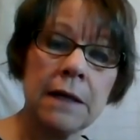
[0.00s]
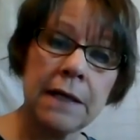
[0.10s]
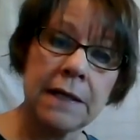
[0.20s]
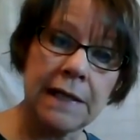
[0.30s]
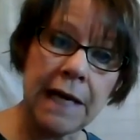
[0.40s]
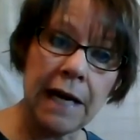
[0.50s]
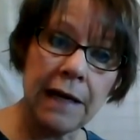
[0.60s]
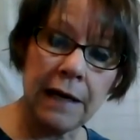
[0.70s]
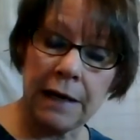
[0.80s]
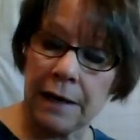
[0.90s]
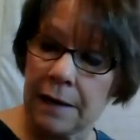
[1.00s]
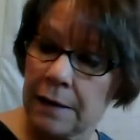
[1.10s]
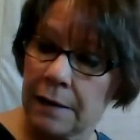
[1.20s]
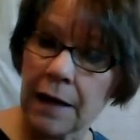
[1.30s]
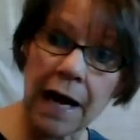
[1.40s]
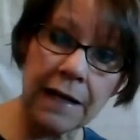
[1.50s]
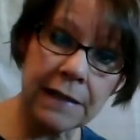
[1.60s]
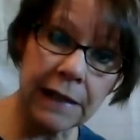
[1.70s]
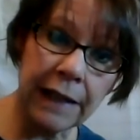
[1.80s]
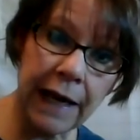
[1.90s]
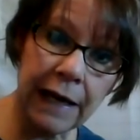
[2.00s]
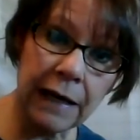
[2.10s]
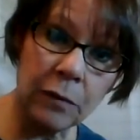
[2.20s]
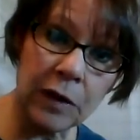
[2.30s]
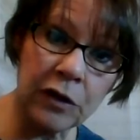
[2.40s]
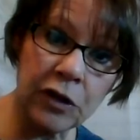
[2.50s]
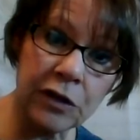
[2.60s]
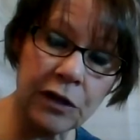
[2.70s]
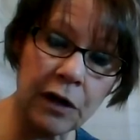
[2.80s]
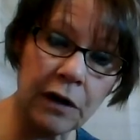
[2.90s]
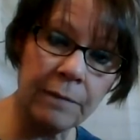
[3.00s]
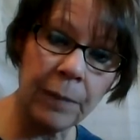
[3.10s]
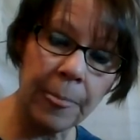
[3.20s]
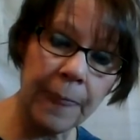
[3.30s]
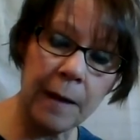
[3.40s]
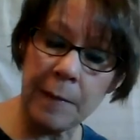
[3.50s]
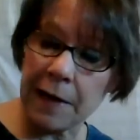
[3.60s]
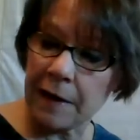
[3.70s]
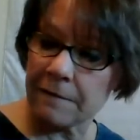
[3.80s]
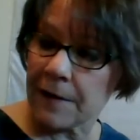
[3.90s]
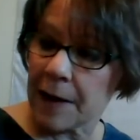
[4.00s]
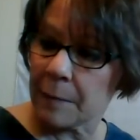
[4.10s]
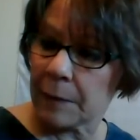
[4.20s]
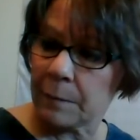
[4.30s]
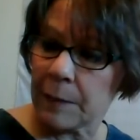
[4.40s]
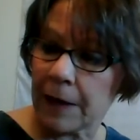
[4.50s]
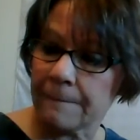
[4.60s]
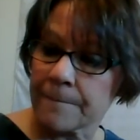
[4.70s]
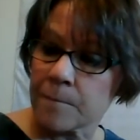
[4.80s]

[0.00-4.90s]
staying isolated with just our immediate family, but